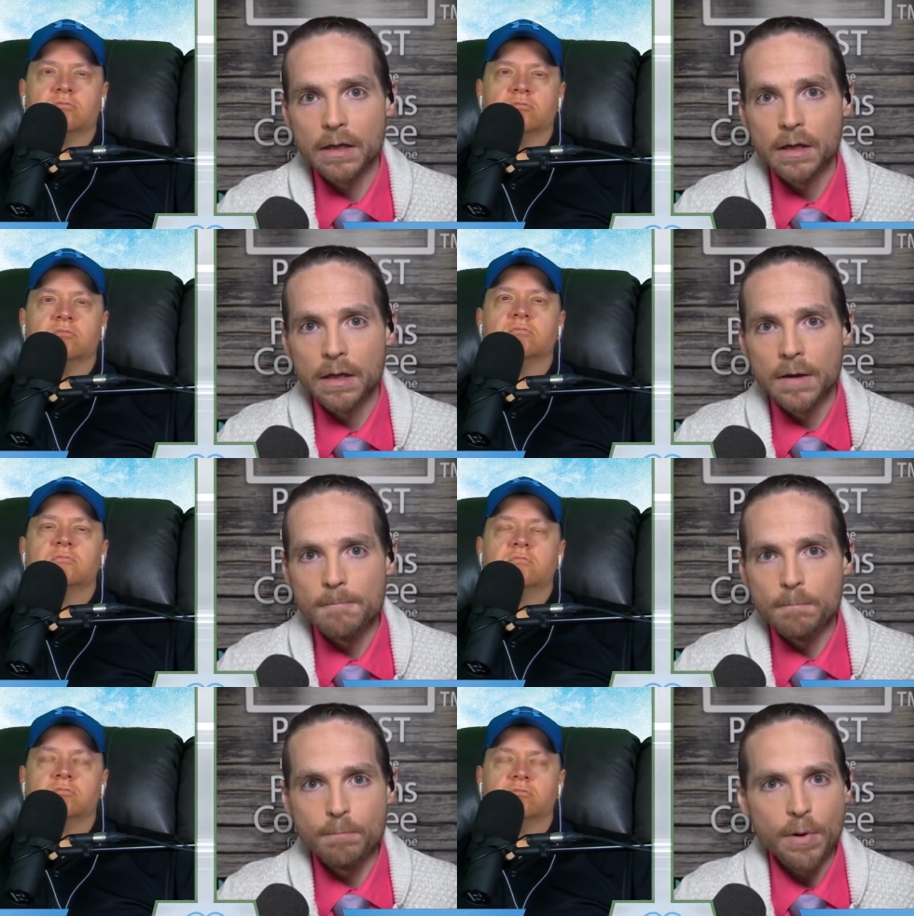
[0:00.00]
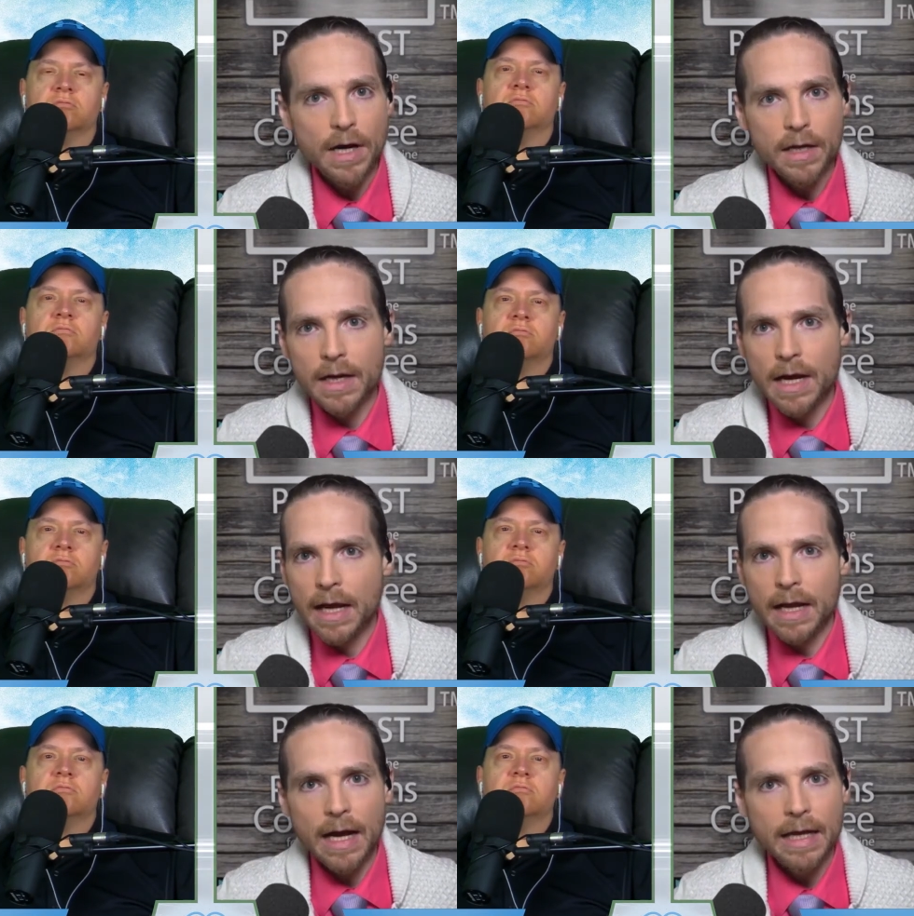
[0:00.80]
Speaker 1: Mm-hmm, mm-hmm. But
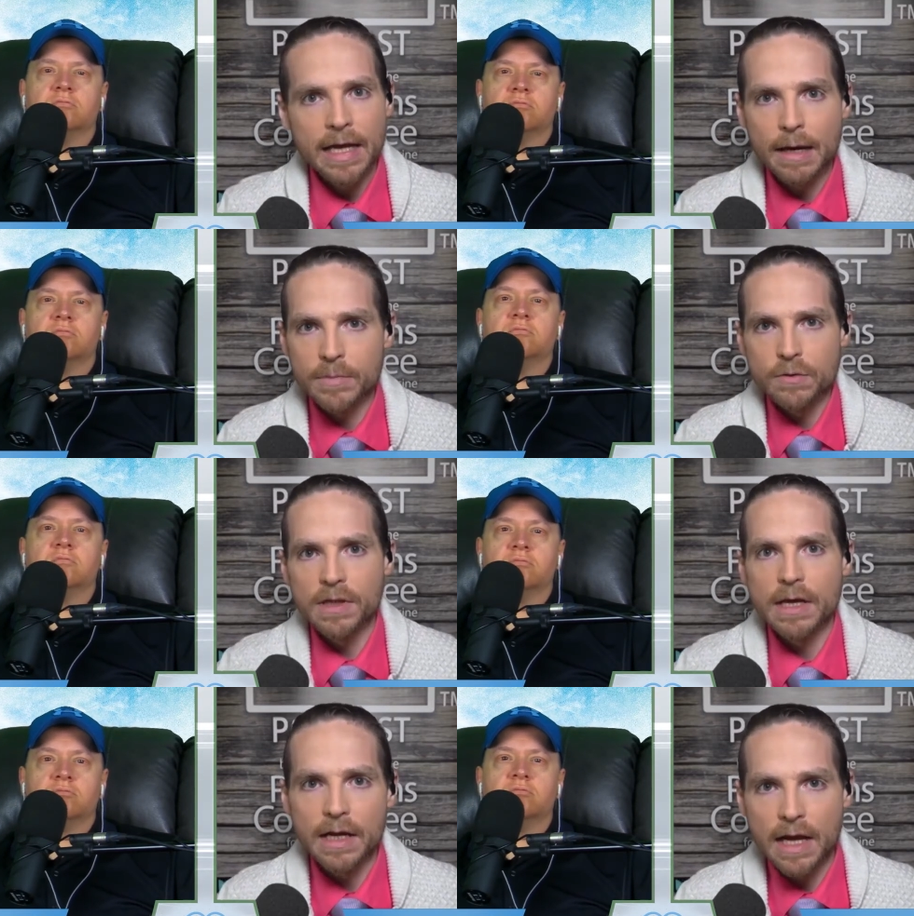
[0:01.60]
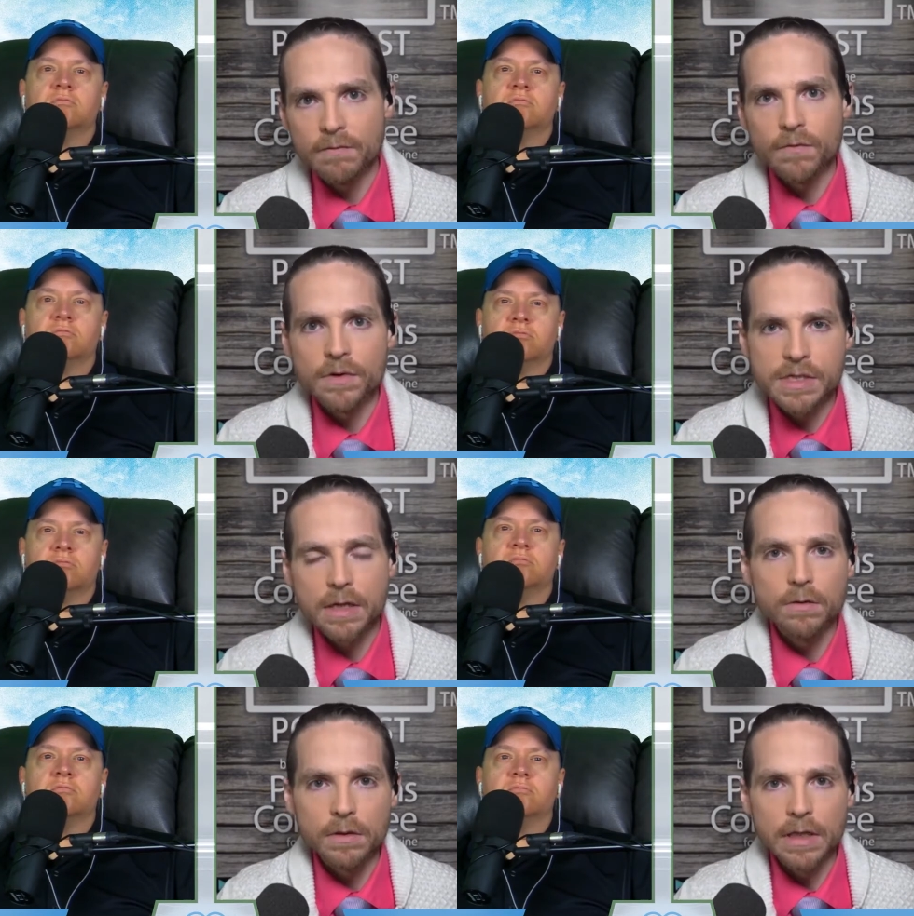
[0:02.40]
I, I kept doing that every
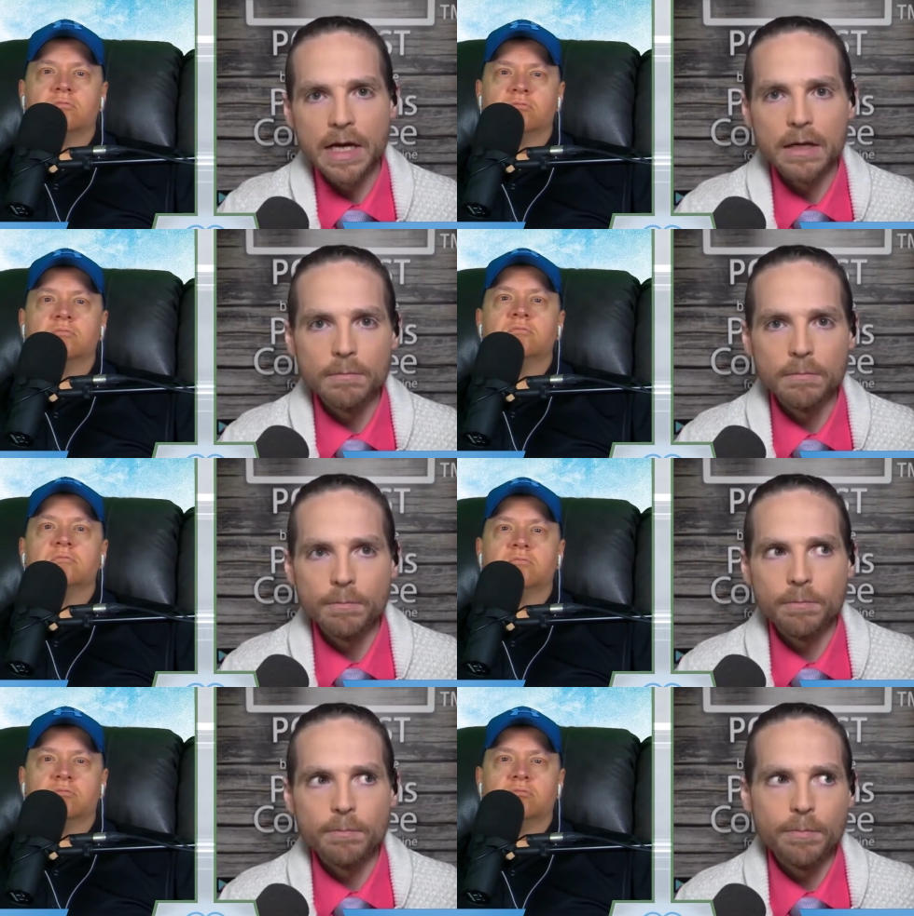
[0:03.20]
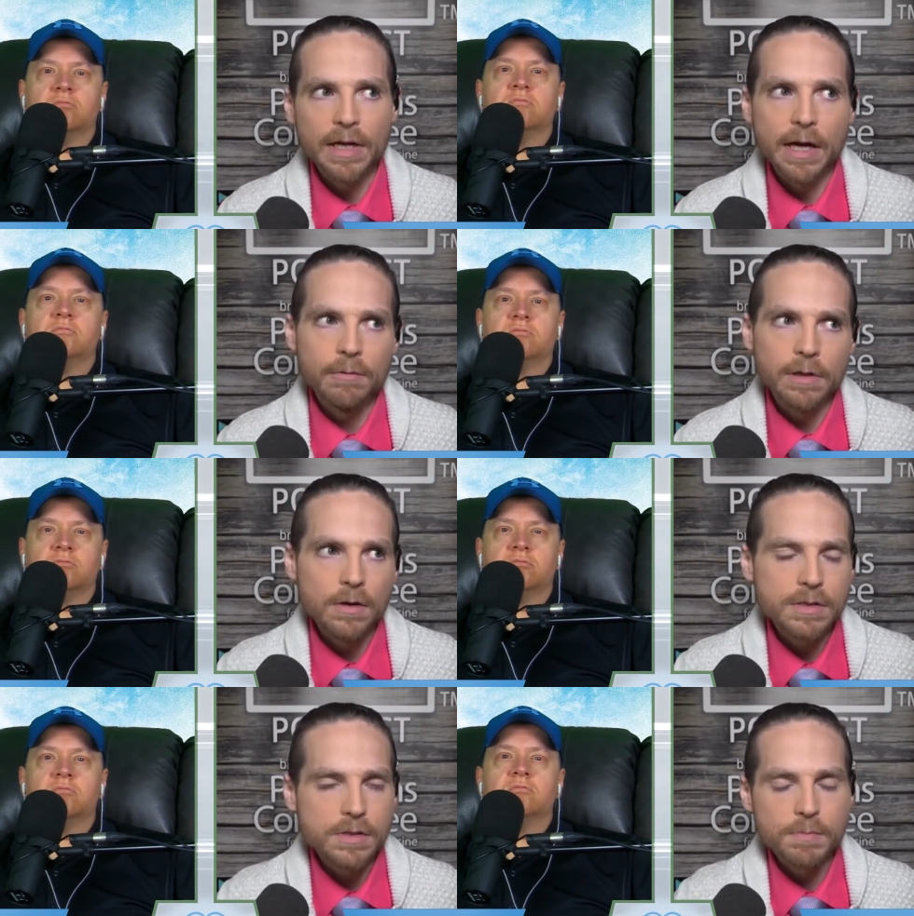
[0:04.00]
single night but I would
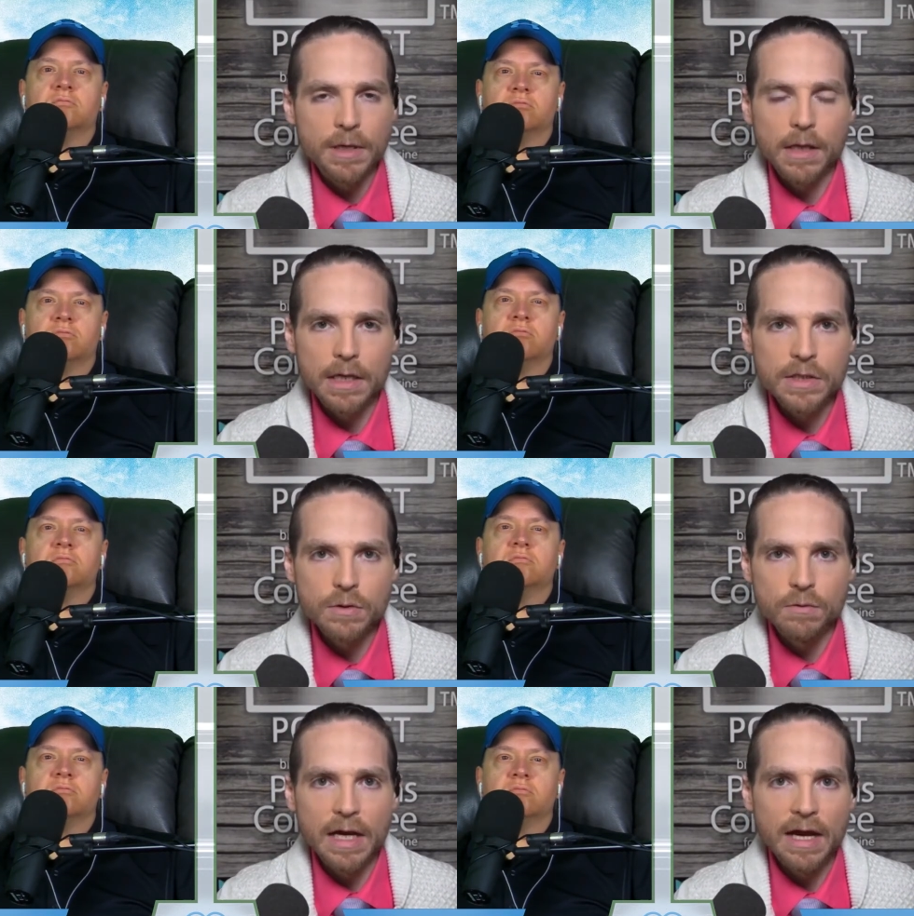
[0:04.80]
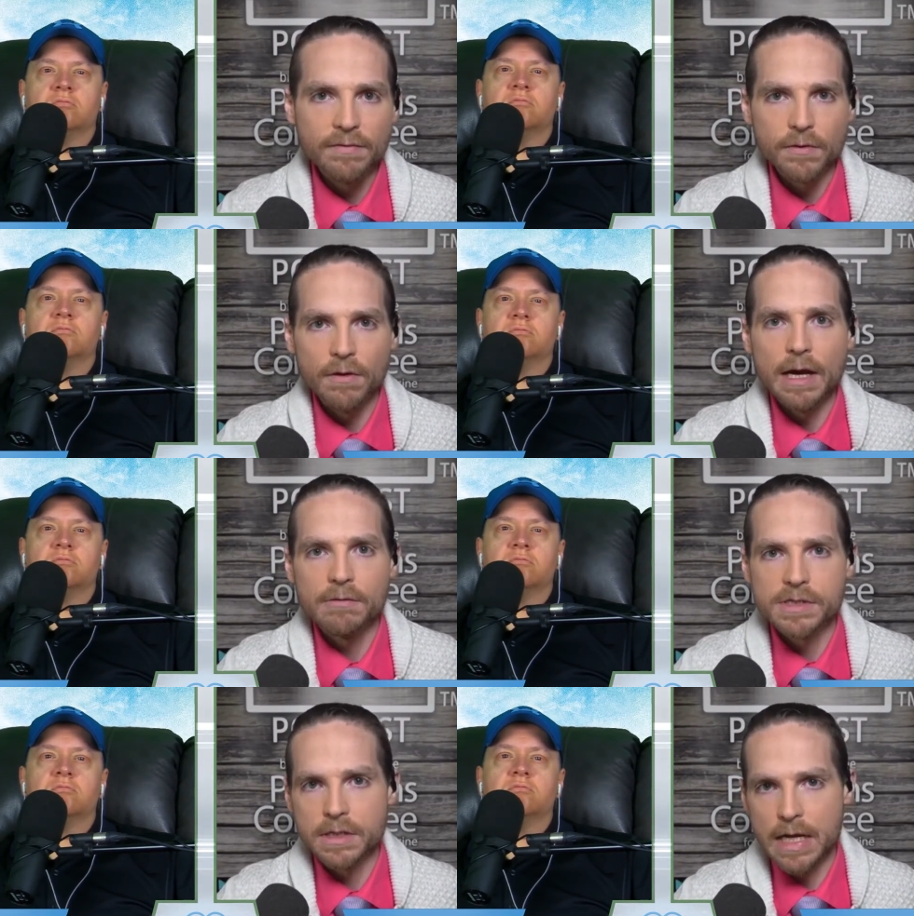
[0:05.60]
also spend like two and a half, three
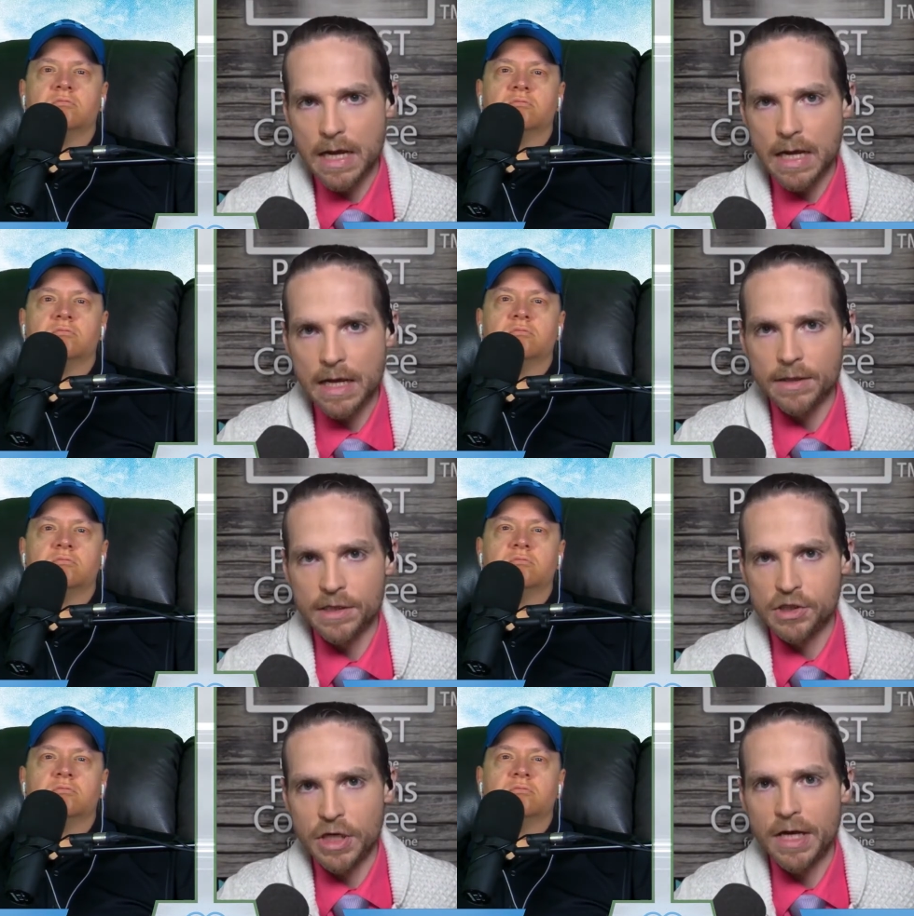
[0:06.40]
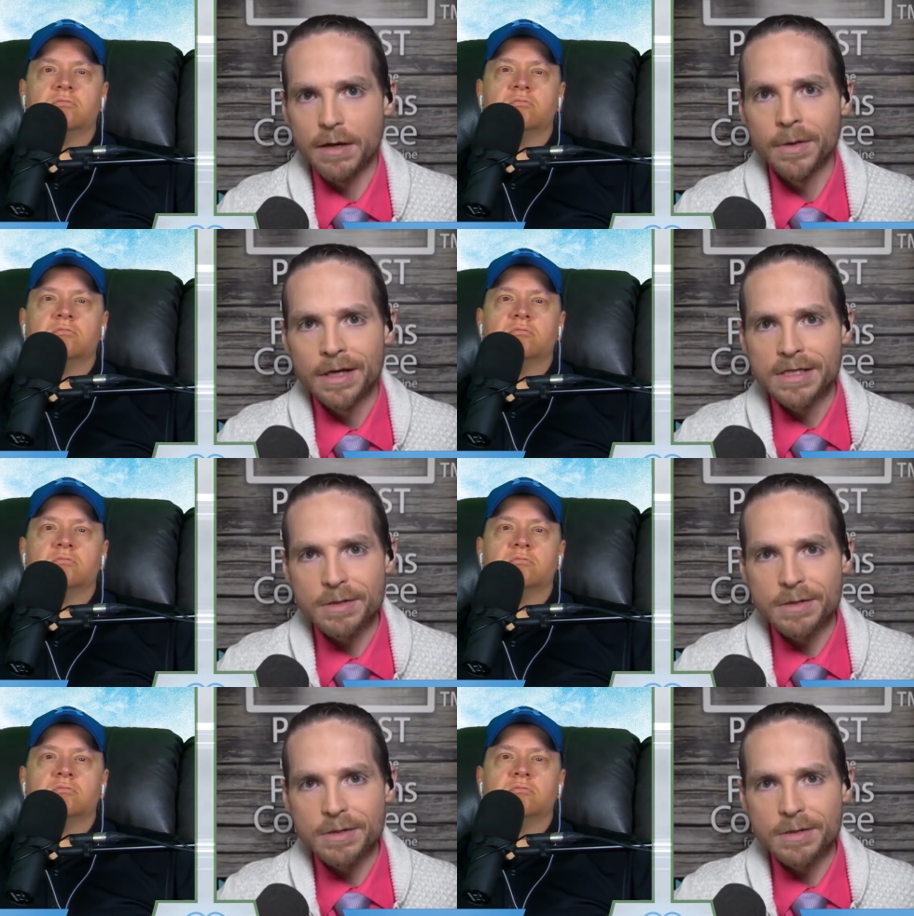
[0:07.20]
hours a day in the gym to